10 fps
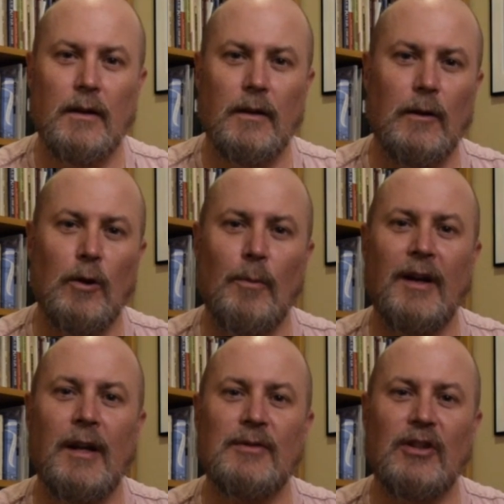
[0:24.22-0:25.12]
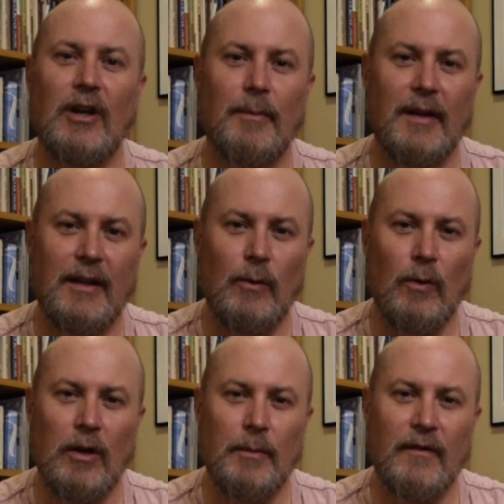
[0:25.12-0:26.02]
Hello, my name is Todd and
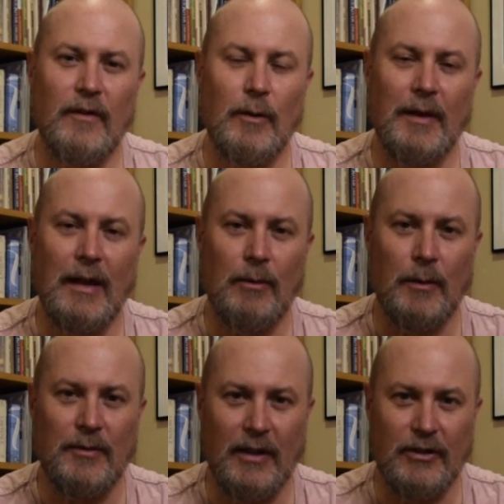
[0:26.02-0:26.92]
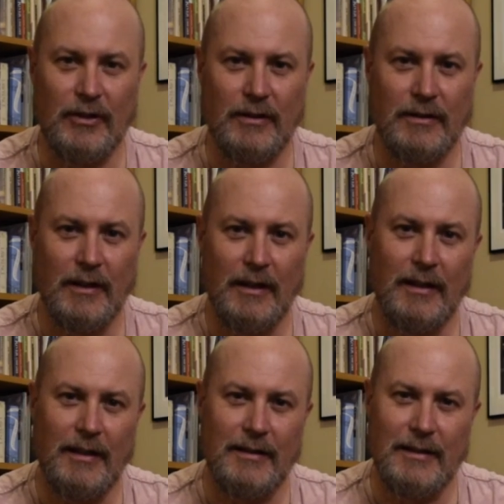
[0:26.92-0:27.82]
welcome to Film Camera Obsession,
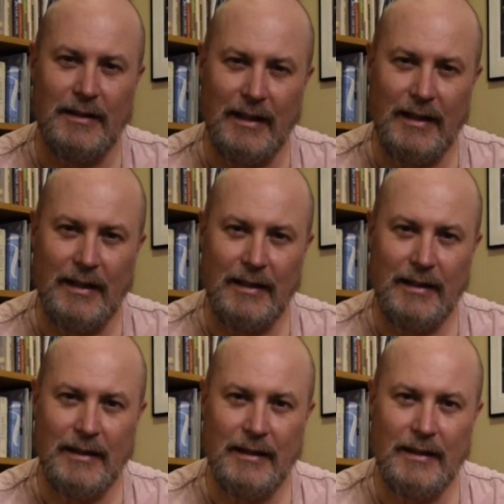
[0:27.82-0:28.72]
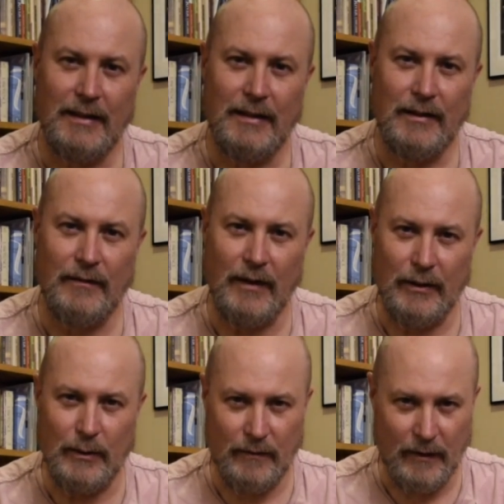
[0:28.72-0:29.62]
and today, the
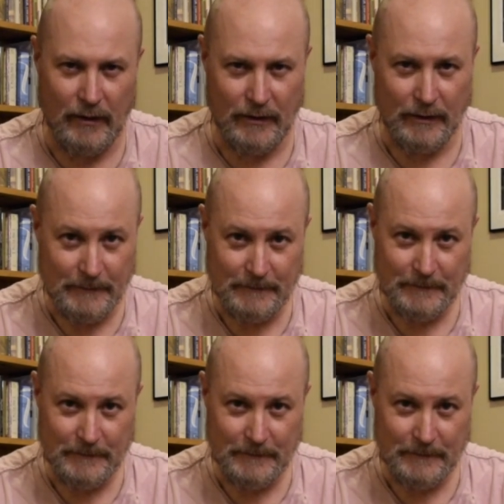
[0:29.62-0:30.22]
value of failure.